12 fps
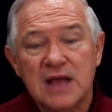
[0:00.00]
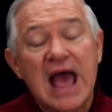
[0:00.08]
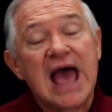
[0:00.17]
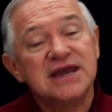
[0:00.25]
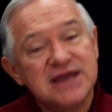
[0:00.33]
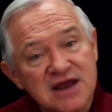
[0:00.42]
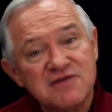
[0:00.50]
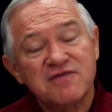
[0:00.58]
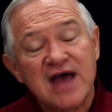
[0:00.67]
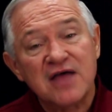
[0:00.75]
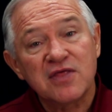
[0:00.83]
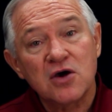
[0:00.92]

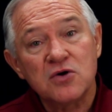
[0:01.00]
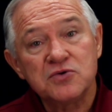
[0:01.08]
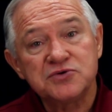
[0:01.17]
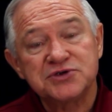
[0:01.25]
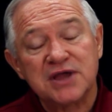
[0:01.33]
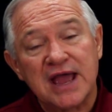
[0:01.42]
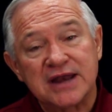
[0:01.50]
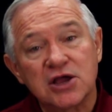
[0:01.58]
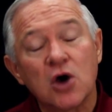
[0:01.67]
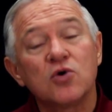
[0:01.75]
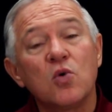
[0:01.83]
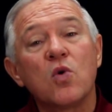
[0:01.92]
Identify those and
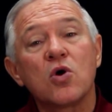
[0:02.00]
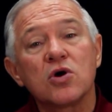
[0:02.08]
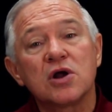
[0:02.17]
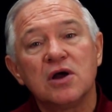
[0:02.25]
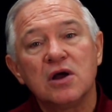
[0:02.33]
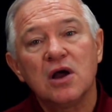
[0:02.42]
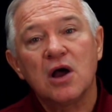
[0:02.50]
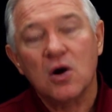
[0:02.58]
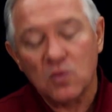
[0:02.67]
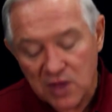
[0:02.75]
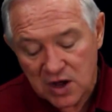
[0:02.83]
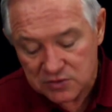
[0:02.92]
go to work
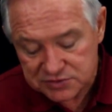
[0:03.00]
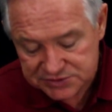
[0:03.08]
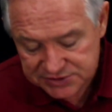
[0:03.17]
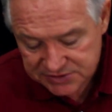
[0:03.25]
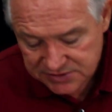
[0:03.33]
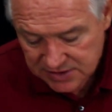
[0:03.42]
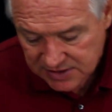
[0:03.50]
on those.